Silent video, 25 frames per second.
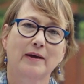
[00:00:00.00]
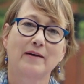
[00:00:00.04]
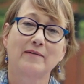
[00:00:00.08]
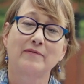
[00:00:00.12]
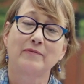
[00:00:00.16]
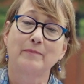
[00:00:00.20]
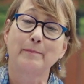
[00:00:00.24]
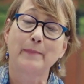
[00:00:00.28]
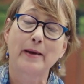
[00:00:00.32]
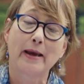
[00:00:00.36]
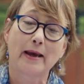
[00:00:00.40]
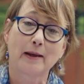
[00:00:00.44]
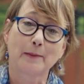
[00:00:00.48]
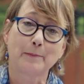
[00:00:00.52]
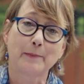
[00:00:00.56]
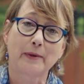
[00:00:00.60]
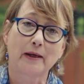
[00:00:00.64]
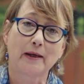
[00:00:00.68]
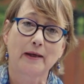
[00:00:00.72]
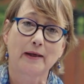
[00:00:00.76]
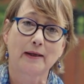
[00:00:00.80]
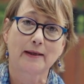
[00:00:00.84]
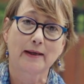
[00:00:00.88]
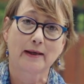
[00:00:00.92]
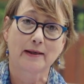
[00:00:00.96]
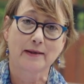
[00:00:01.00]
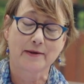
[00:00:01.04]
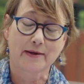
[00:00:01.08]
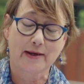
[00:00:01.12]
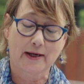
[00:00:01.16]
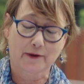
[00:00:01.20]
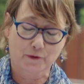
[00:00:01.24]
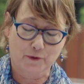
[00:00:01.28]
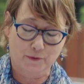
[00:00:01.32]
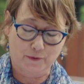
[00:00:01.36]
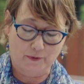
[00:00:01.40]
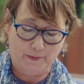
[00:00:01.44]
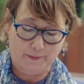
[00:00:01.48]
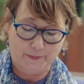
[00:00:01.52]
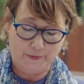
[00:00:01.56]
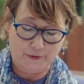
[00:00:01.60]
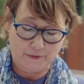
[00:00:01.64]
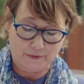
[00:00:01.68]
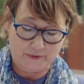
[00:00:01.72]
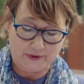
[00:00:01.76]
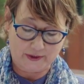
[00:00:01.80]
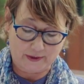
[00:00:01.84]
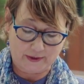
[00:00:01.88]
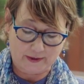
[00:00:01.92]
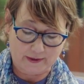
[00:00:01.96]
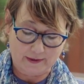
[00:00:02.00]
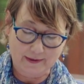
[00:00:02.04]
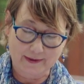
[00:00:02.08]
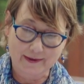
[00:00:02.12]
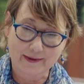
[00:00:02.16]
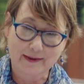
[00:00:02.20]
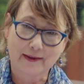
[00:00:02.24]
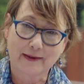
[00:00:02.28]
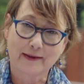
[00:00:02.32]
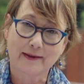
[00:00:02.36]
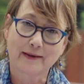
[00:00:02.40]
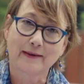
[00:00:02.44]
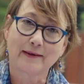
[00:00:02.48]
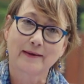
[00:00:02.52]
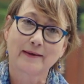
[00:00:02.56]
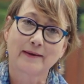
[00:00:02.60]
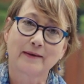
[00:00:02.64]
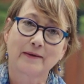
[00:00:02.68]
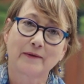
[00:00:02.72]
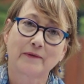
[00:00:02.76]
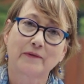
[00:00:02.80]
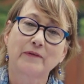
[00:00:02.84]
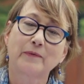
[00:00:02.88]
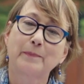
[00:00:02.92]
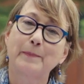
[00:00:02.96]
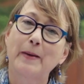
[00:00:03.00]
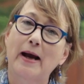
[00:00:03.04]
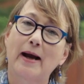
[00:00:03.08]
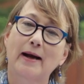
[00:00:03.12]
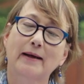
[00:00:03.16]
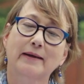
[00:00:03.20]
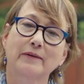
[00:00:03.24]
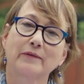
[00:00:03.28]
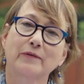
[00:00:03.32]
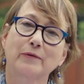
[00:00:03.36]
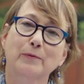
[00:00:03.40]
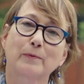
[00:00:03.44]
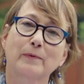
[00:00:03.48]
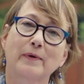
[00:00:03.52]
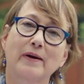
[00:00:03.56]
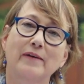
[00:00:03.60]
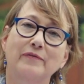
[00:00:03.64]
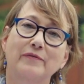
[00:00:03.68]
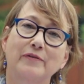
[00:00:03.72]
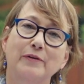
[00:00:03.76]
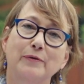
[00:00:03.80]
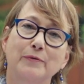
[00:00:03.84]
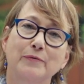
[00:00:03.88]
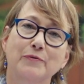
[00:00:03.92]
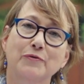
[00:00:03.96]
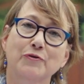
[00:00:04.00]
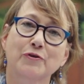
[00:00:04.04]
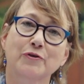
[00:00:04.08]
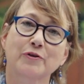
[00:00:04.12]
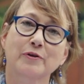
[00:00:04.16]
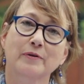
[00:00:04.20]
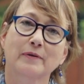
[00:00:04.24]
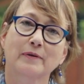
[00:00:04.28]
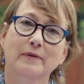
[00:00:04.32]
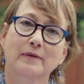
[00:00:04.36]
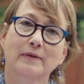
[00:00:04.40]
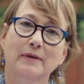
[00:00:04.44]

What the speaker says: of man-made and natural beauty, Spac is a refuge.